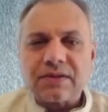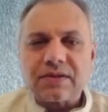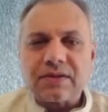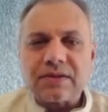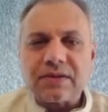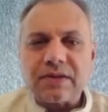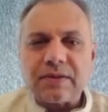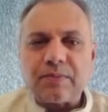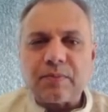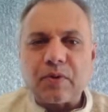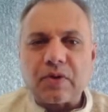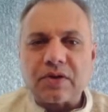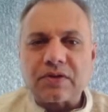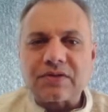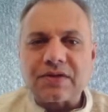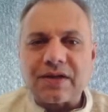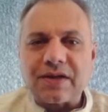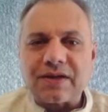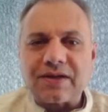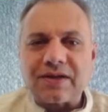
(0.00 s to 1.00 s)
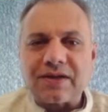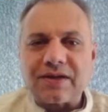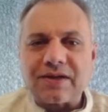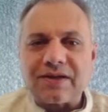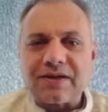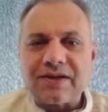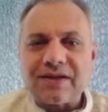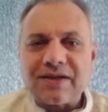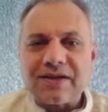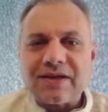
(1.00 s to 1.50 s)
epoch cycle.
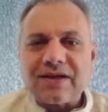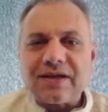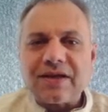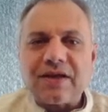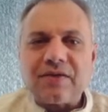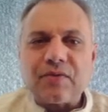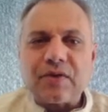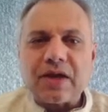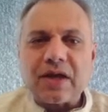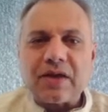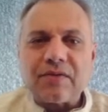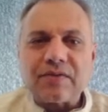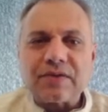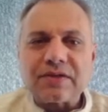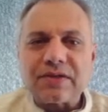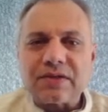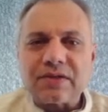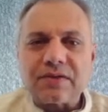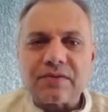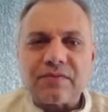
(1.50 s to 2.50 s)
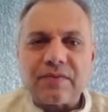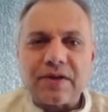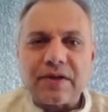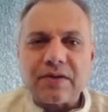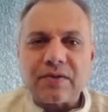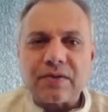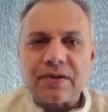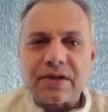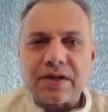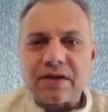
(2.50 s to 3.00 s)
If you haven't seen the
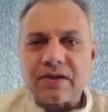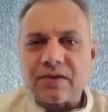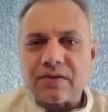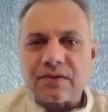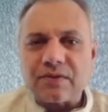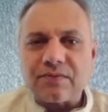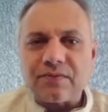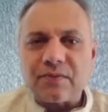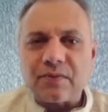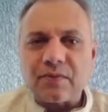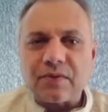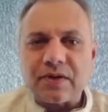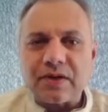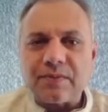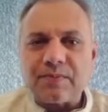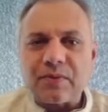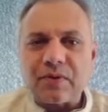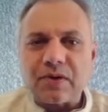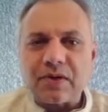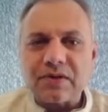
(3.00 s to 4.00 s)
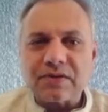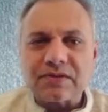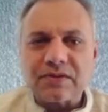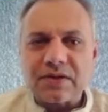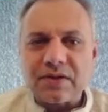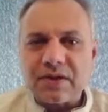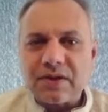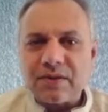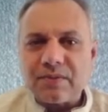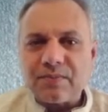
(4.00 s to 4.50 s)
video yet on the 4 epochs,
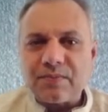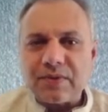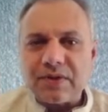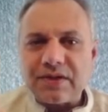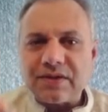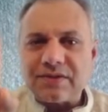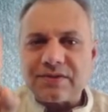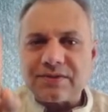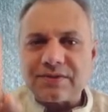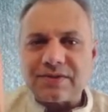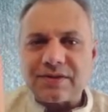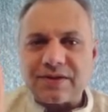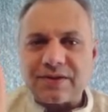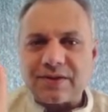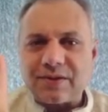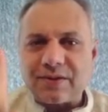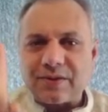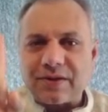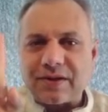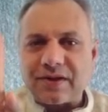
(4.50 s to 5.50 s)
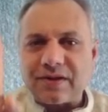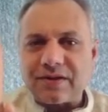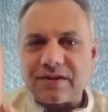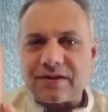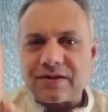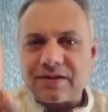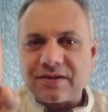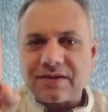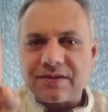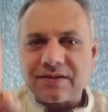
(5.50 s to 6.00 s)
please take a look at it.